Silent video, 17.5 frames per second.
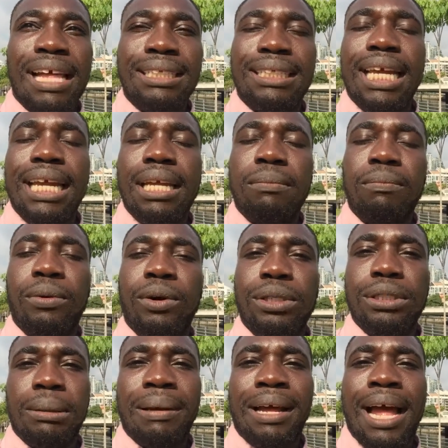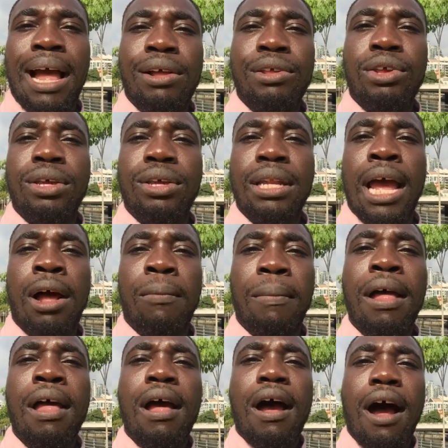second portion about how you can
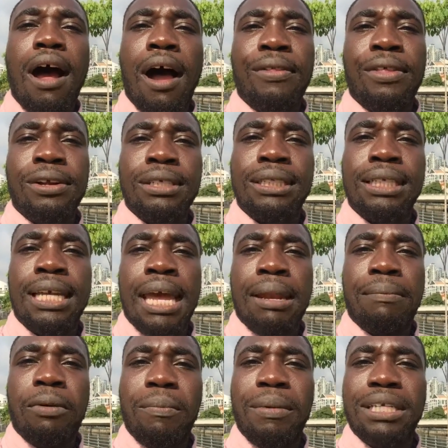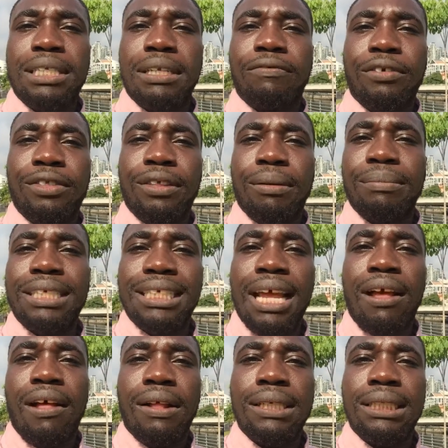help others get permission for
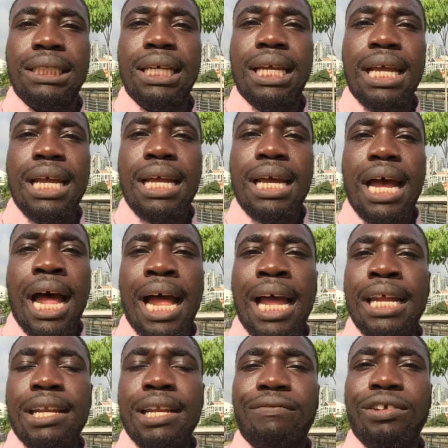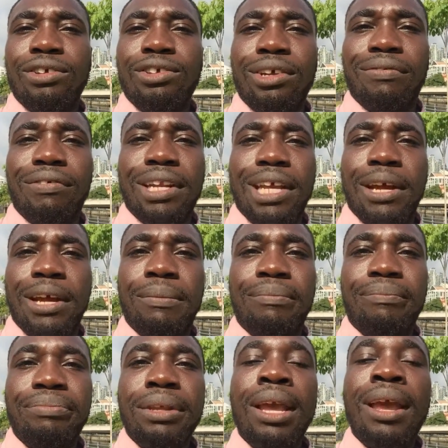themselves in a future video.
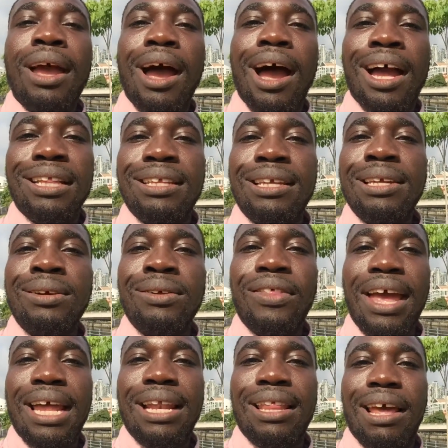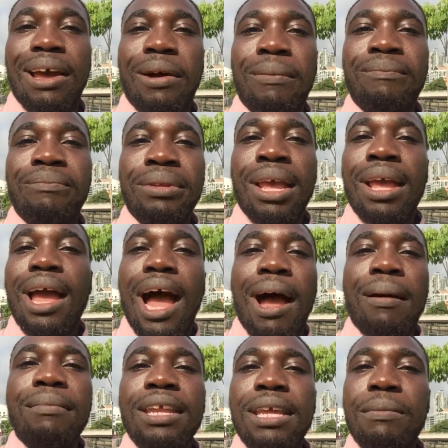Until then though,
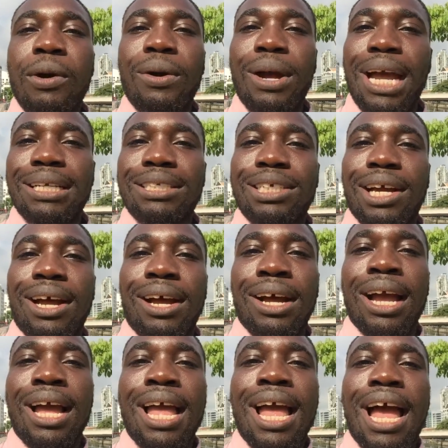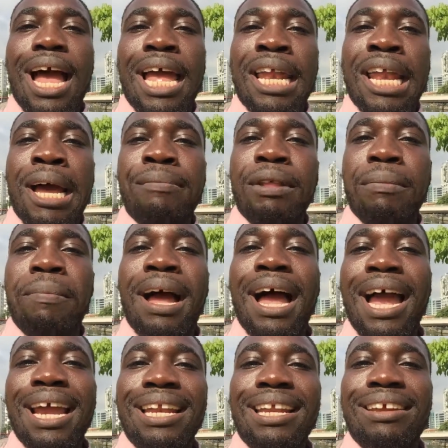I'm Nemo Ashong and I'm the
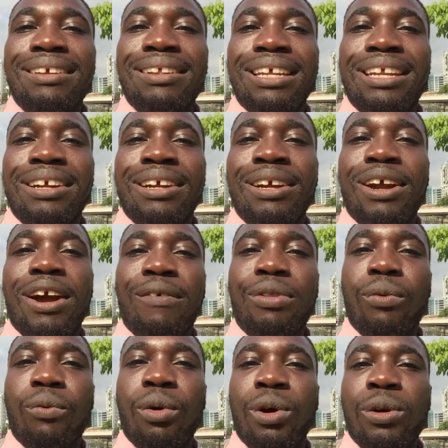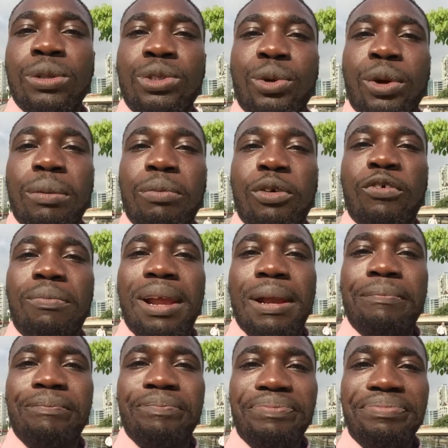pioneer leader of the World Joy
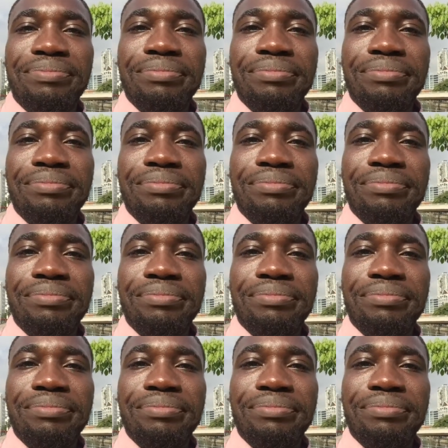Movement.